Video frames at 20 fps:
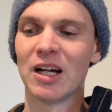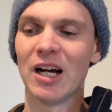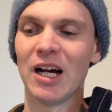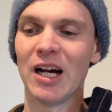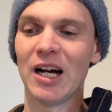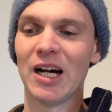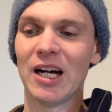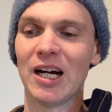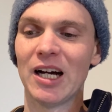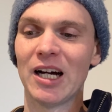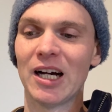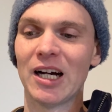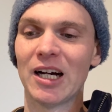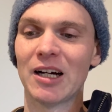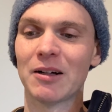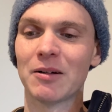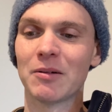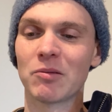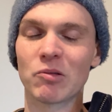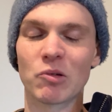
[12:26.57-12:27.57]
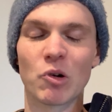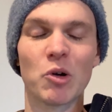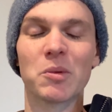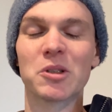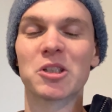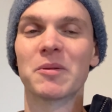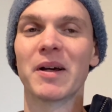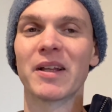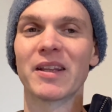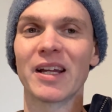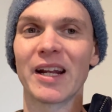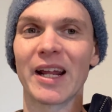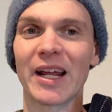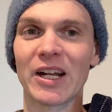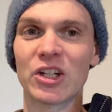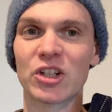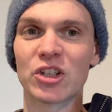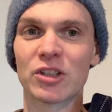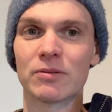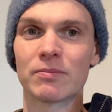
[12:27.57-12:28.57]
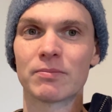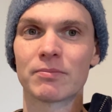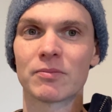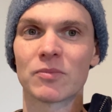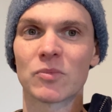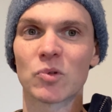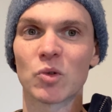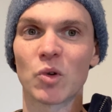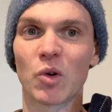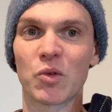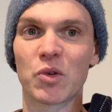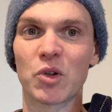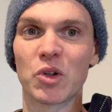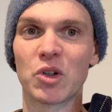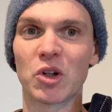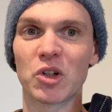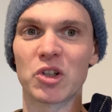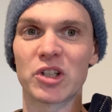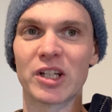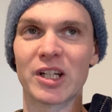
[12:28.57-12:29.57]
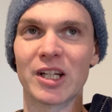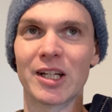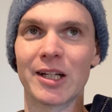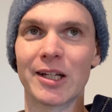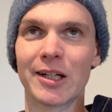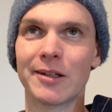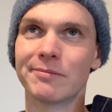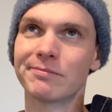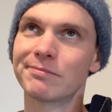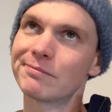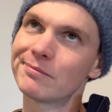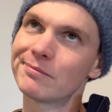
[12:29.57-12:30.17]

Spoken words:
rumours about that engine, or a few dodgy